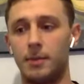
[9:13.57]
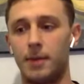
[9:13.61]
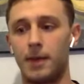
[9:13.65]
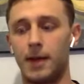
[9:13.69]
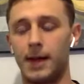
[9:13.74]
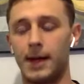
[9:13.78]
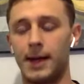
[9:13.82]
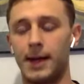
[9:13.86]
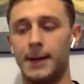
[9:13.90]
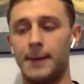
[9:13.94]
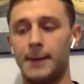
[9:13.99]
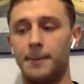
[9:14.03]

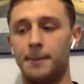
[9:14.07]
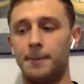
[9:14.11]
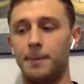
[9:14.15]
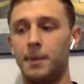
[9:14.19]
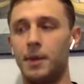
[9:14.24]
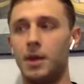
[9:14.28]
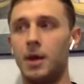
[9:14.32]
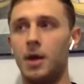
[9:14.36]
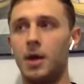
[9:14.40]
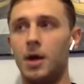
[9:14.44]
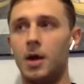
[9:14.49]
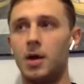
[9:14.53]
to
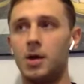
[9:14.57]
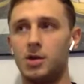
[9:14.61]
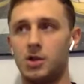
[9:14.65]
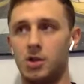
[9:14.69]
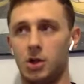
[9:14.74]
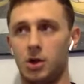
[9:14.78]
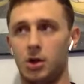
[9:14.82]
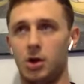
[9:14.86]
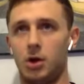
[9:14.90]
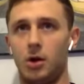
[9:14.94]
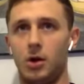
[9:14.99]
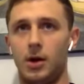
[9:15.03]

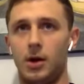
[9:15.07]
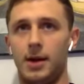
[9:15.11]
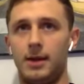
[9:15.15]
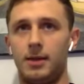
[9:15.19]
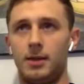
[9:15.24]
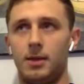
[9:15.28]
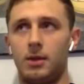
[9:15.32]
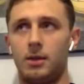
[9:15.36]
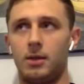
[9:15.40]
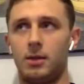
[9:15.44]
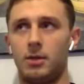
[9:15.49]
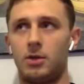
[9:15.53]

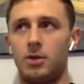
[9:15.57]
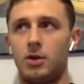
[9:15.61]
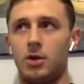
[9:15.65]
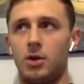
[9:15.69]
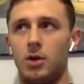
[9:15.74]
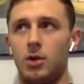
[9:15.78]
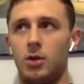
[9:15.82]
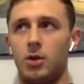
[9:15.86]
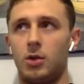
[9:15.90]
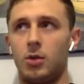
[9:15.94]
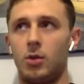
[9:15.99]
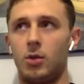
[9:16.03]
going
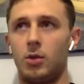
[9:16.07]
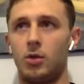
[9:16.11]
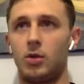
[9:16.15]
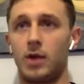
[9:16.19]
to.